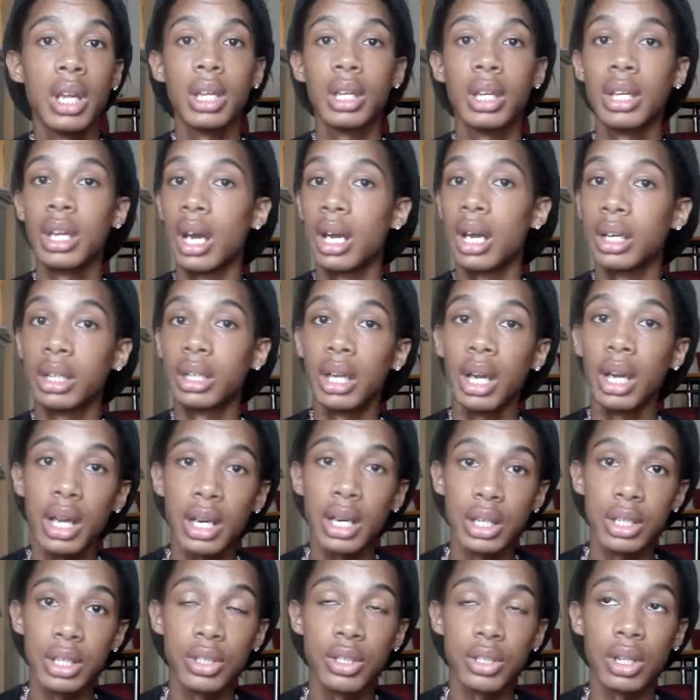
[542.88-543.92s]
the god and
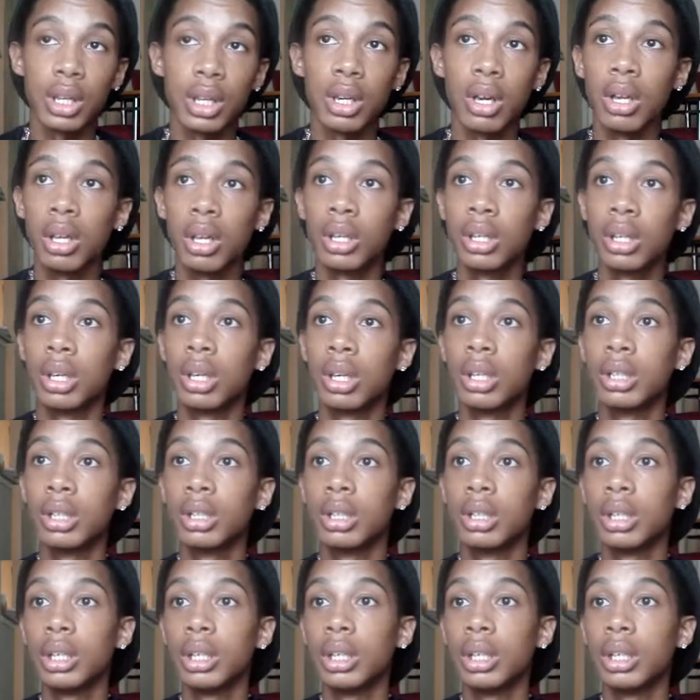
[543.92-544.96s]
goddess. You're not calling on
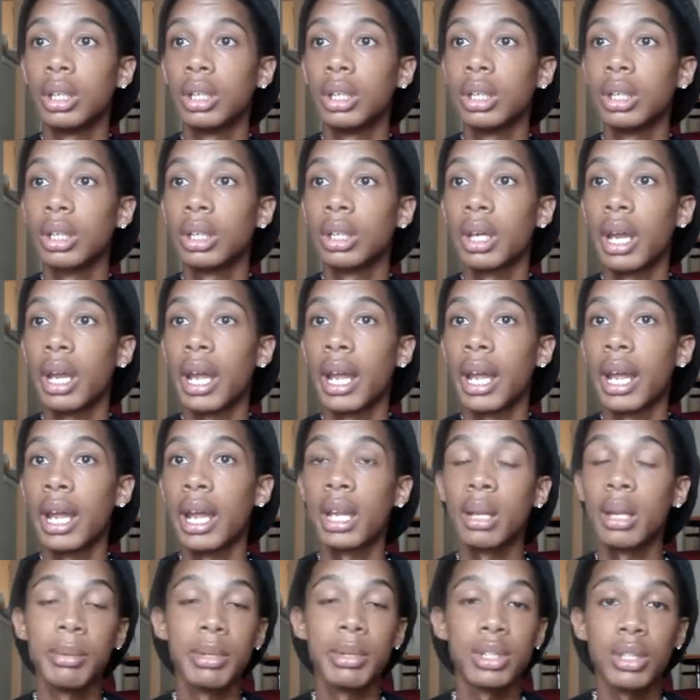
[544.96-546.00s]
the
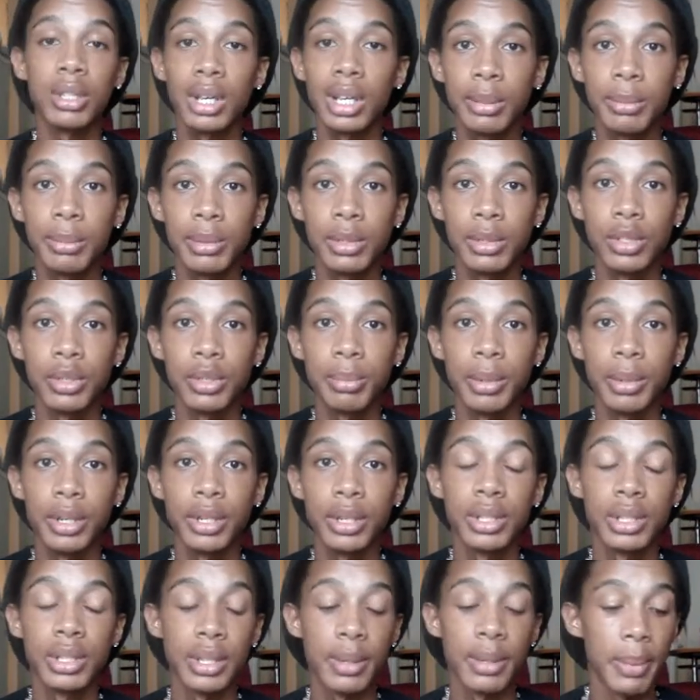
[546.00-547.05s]
elements or elemental spirit.
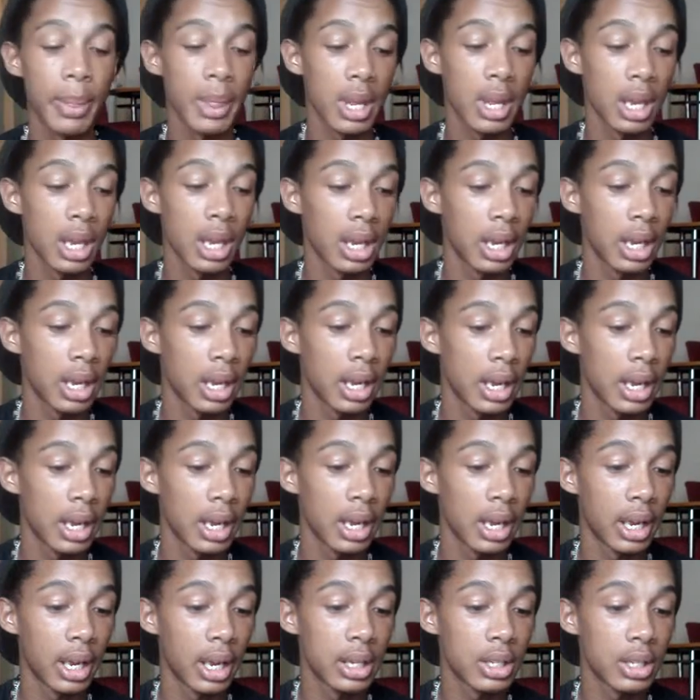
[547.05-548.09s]

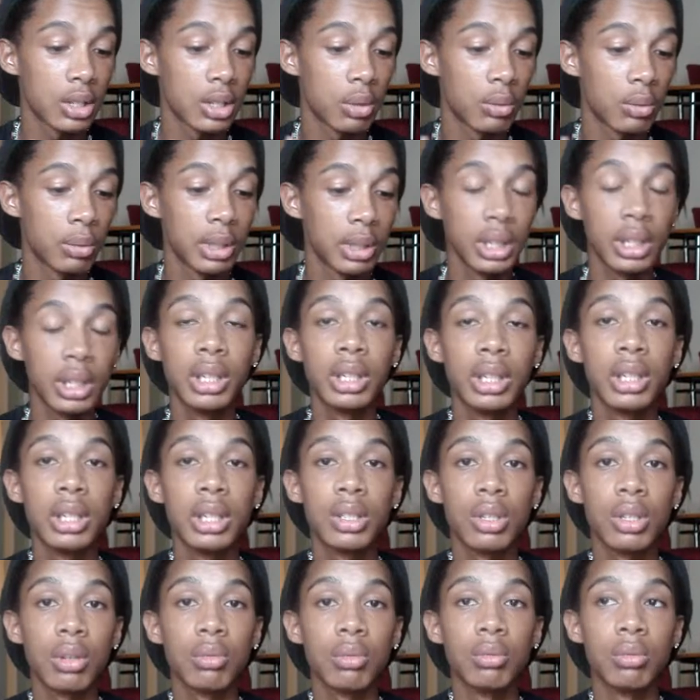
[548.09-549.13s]
It's a really
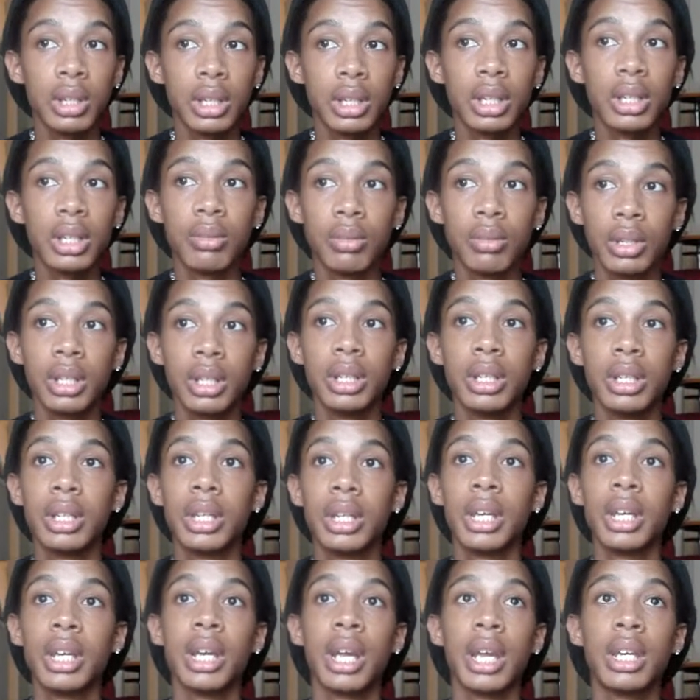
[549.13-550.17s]
good
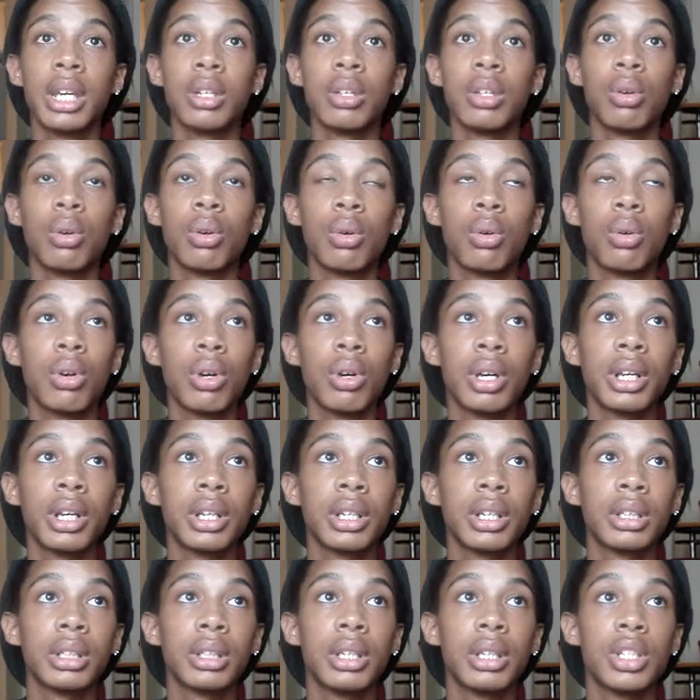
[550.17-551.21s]
thing. And your
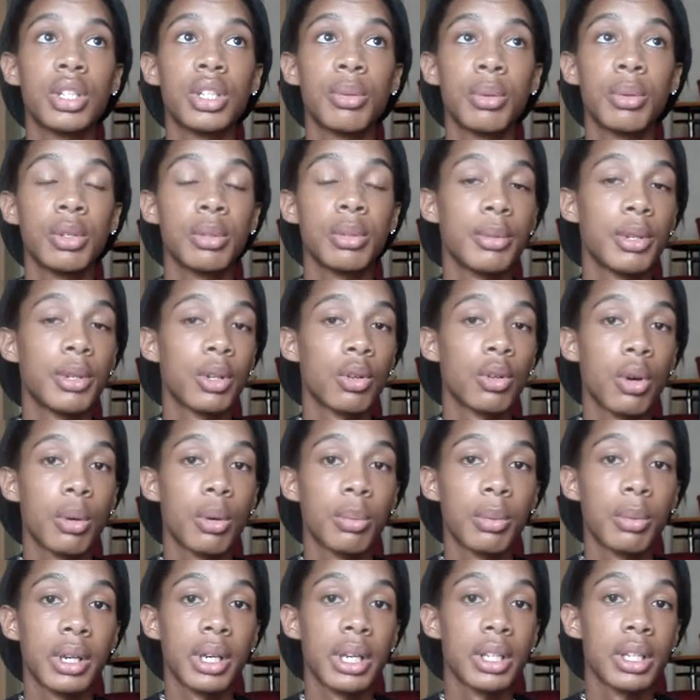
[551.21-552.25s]
aura is supposed to be
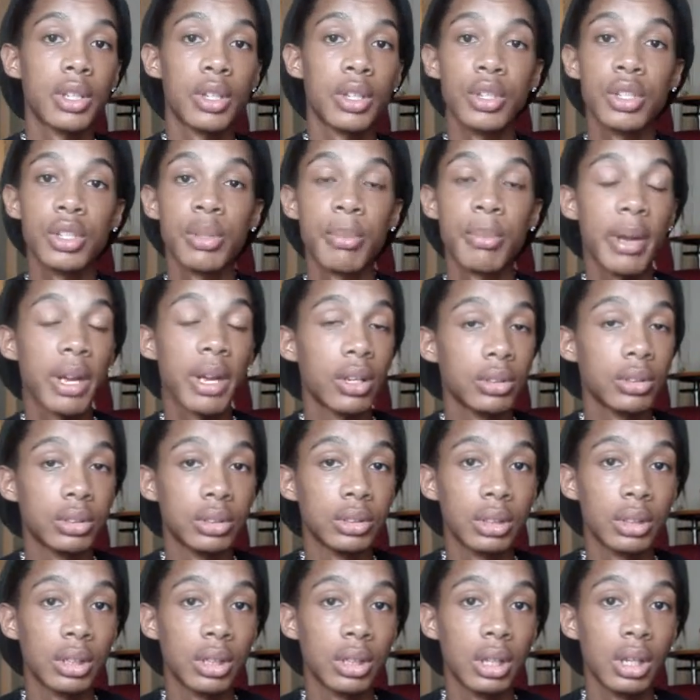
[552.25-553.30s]
incorporated into your spells.
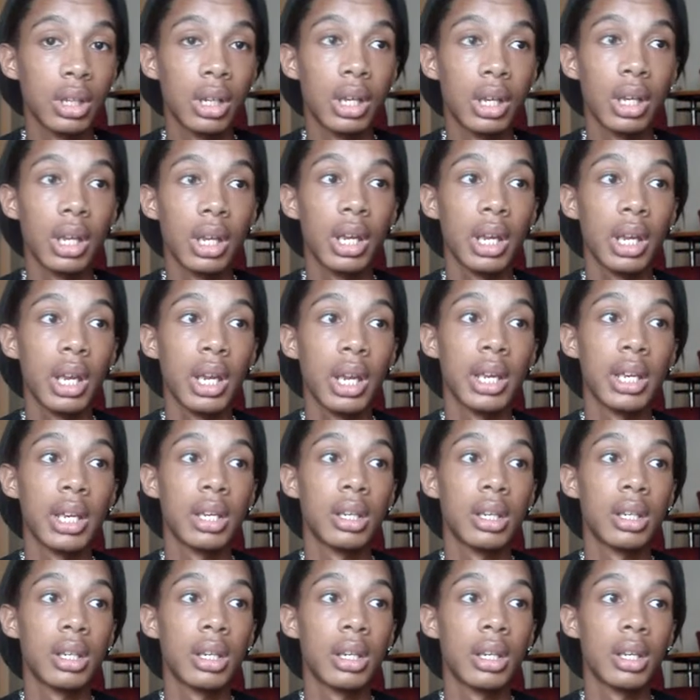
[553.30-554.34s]
It
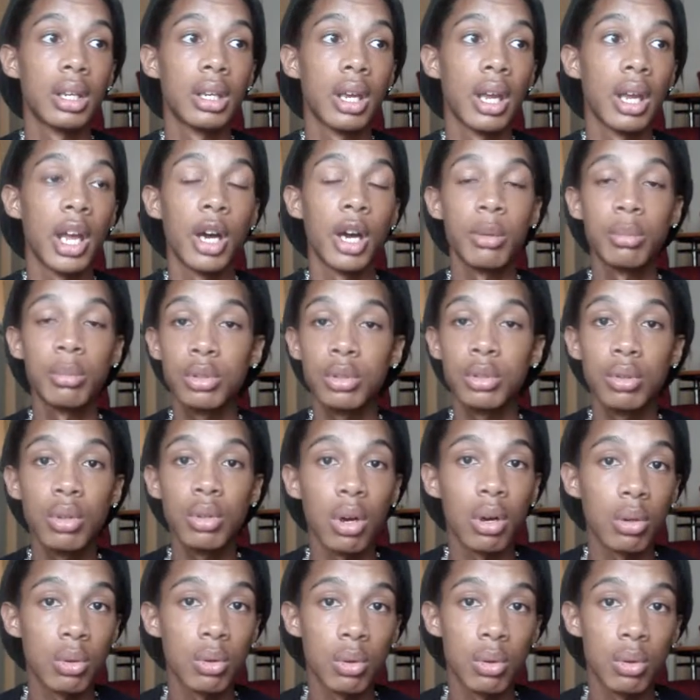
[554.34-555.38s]
helps you
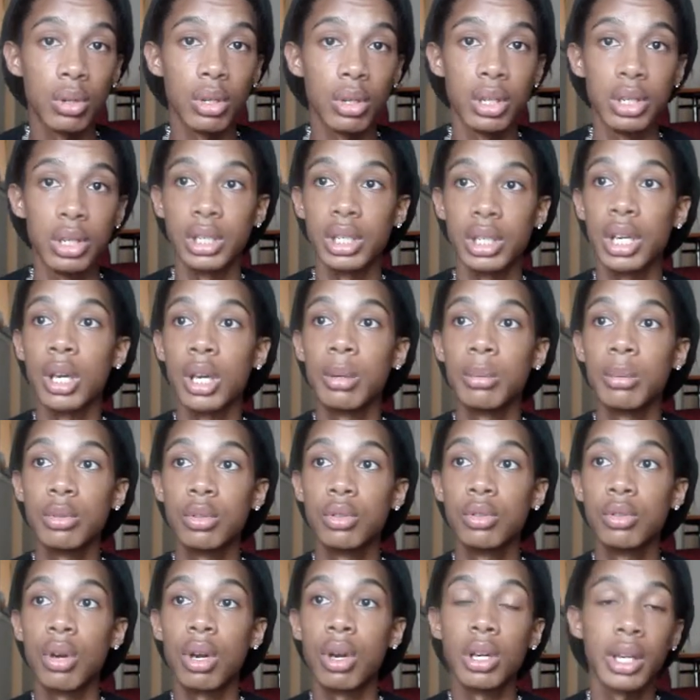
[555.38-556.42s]
call quarters. It helps
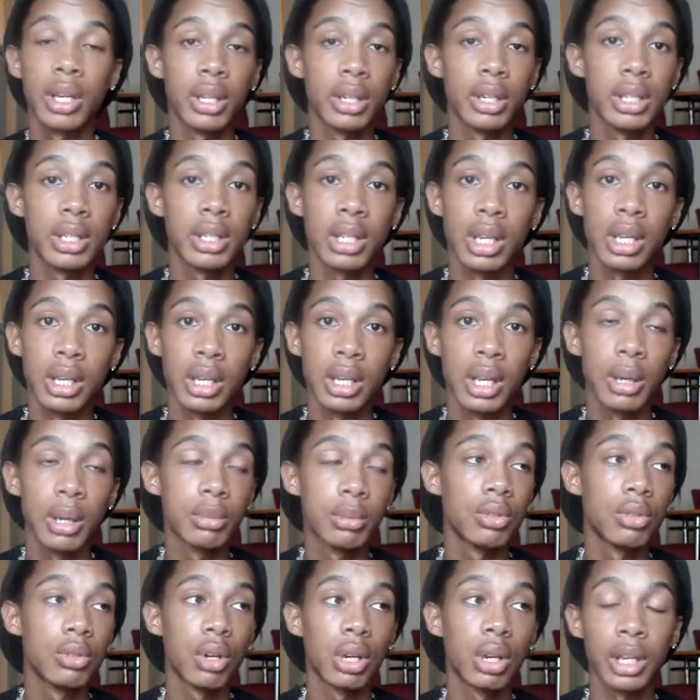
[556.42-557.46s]
you draw down the sun. It helps
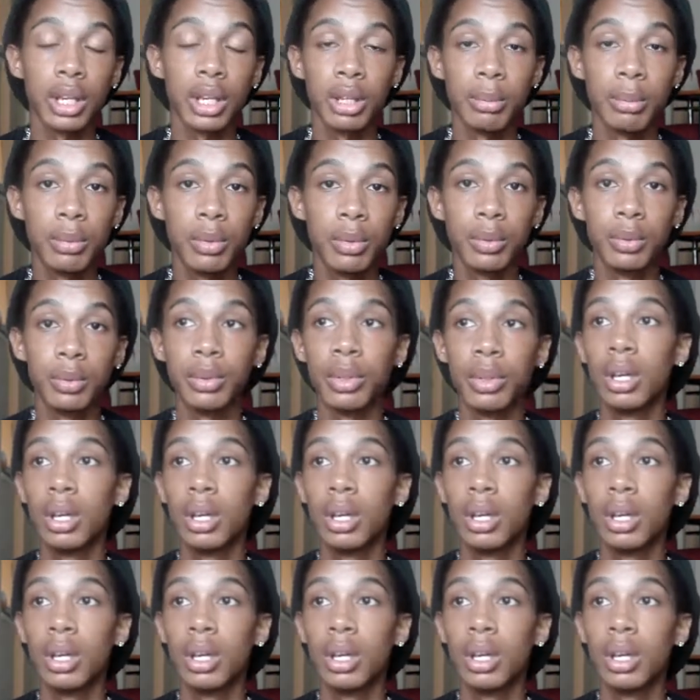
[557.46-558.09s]
you draw down the moon.